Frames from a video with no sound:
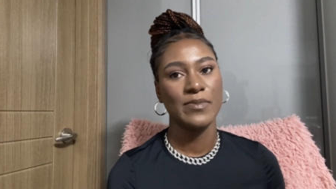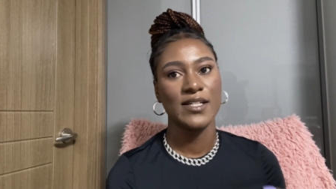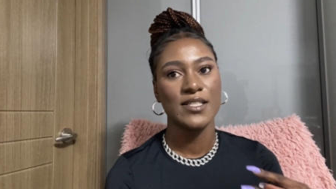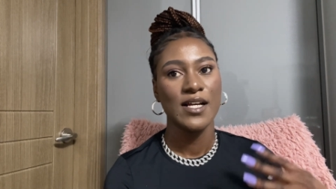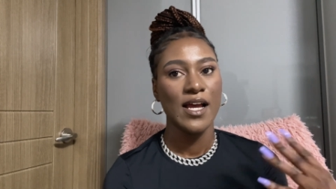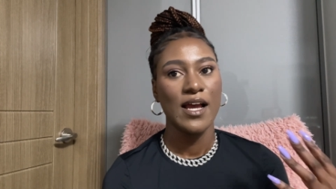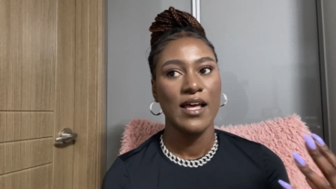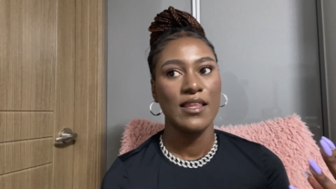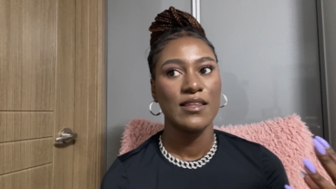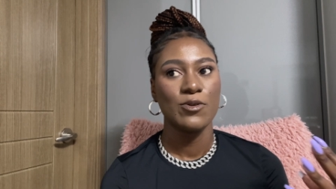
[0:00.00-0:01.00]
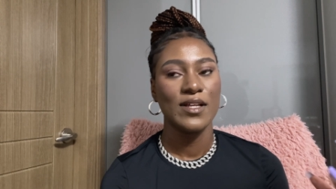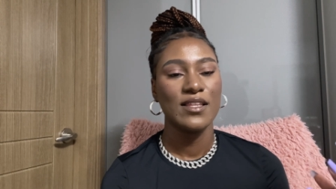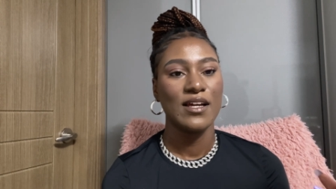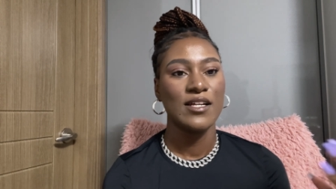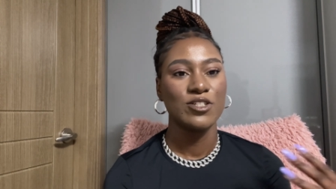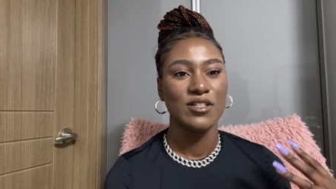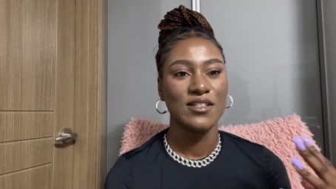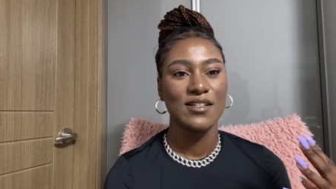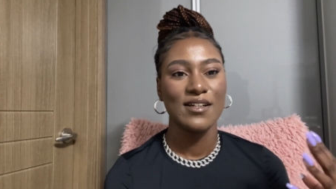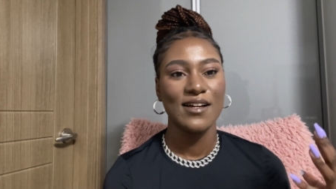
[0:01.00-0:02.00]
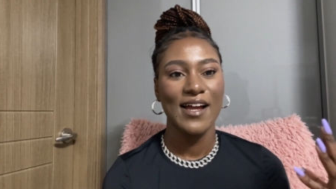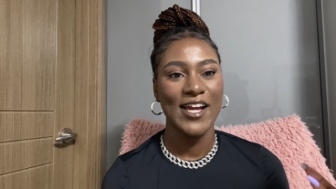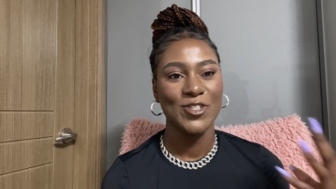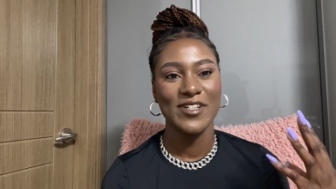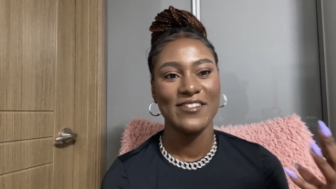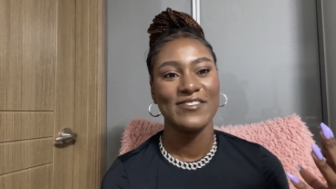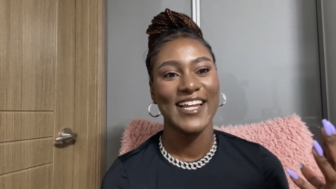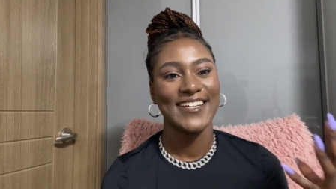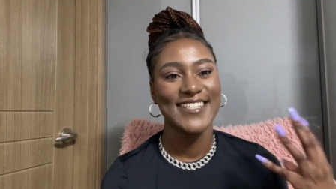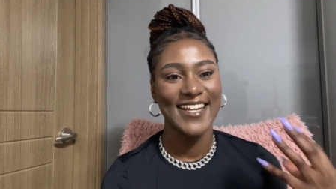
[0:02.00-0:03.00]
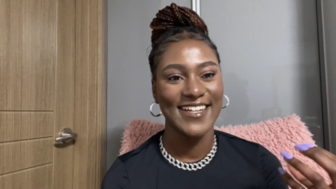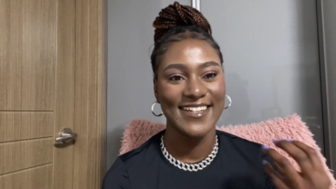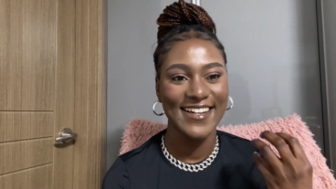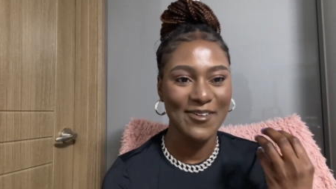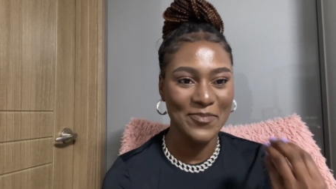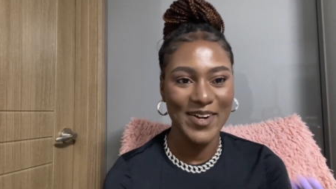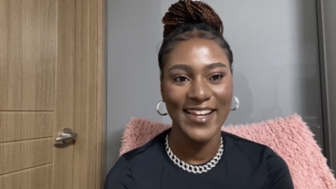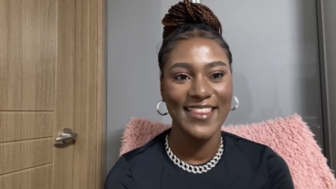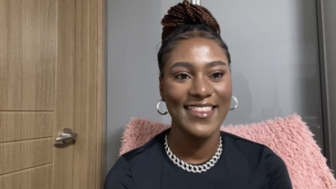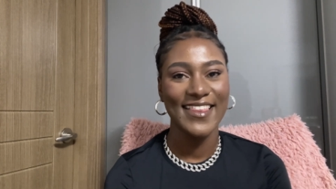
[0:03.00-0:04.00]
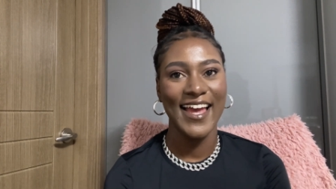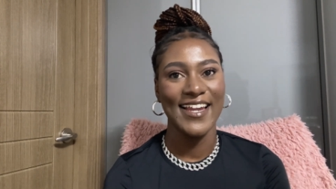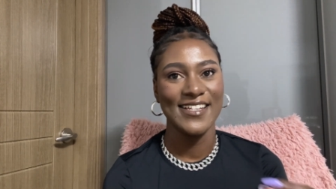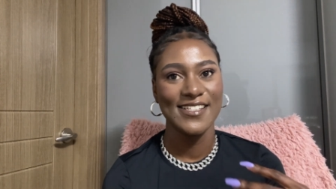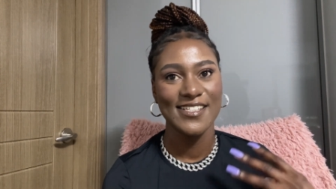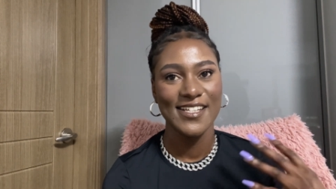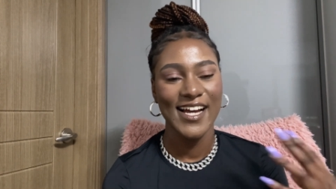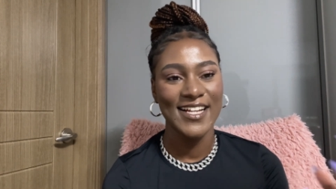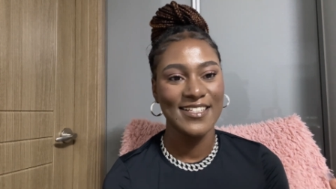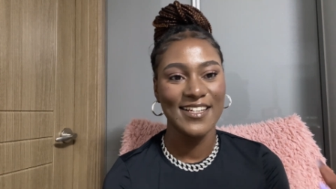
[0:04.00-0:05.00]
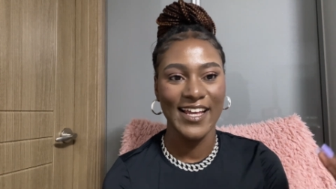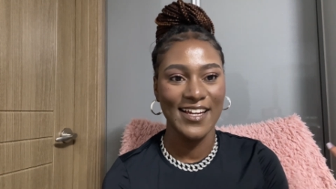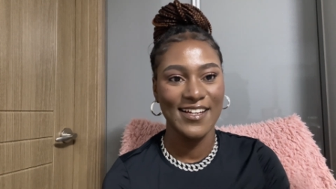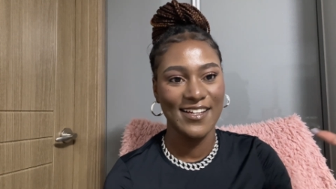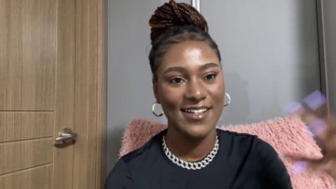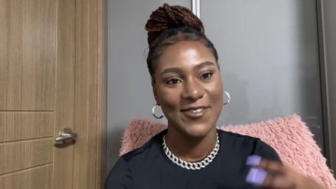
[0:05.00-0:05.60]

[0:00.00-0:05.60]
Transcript: But I think the one thing I should have like taken a breath and I like